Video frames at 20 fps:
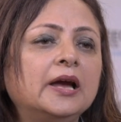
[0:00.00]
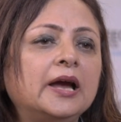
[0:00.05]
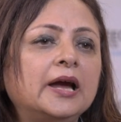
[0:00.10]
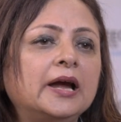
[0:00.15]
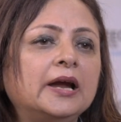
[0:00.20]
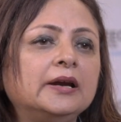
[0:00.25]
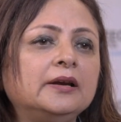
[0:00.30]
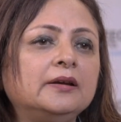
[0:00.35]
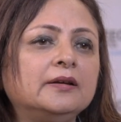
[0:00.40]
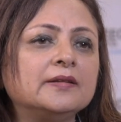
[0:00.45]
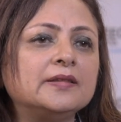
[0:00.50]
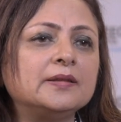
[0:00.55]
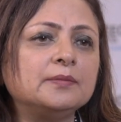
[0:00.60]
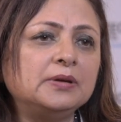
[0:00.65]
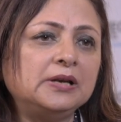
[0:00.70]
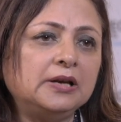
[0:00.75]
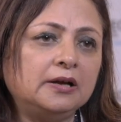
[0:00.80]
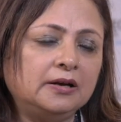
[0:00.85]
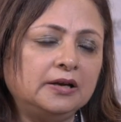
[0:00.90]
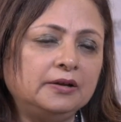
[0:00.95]
And
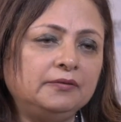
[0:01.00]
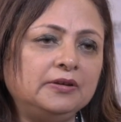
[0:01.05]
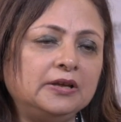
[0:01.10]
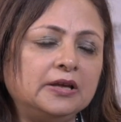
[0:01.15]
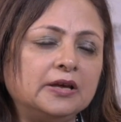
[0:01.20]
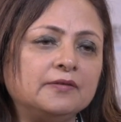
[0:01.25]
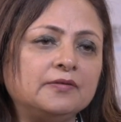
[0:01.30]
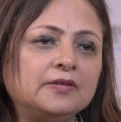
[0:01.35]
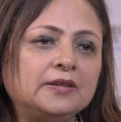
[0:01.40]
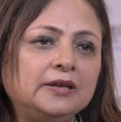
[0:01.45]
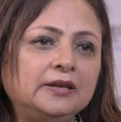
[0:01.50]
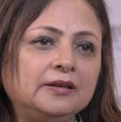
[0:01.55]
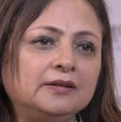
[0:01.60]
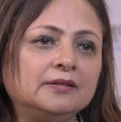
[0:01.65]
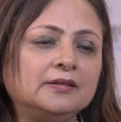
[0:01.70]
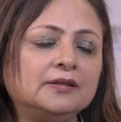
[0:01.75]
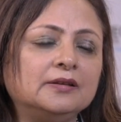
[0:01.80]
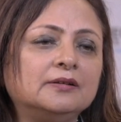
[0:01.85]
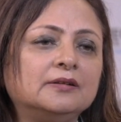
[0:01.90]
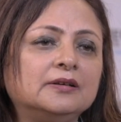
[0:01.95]
similarly we have
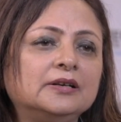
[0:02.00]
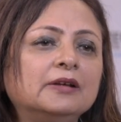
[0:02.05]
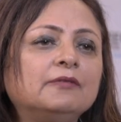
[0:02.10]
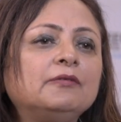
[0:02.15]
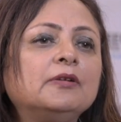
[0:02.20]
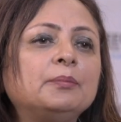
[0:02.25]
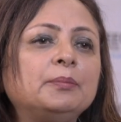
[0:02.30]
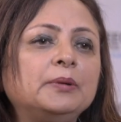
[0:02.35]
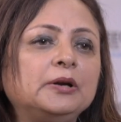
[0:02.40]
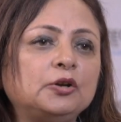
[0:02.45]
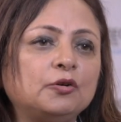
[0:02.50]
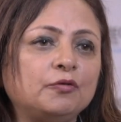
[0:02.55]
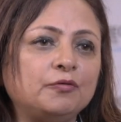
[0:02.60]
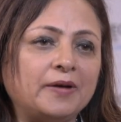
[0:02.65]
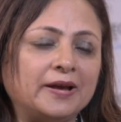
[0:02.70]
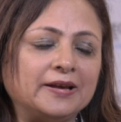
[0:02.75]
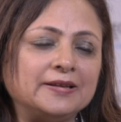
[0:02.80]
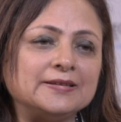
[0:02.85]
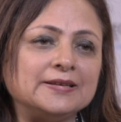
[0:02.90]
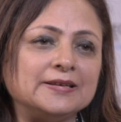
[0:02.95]
seen the development of
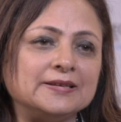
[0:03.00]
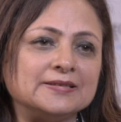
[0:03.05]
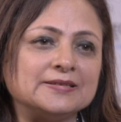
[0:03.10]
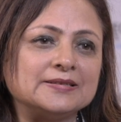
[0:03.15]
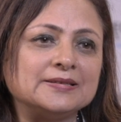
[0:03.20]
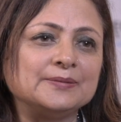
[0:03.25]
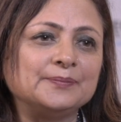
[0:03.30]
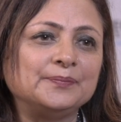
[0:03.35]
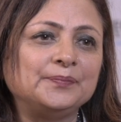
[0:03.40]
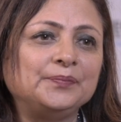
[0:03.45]
vaccines,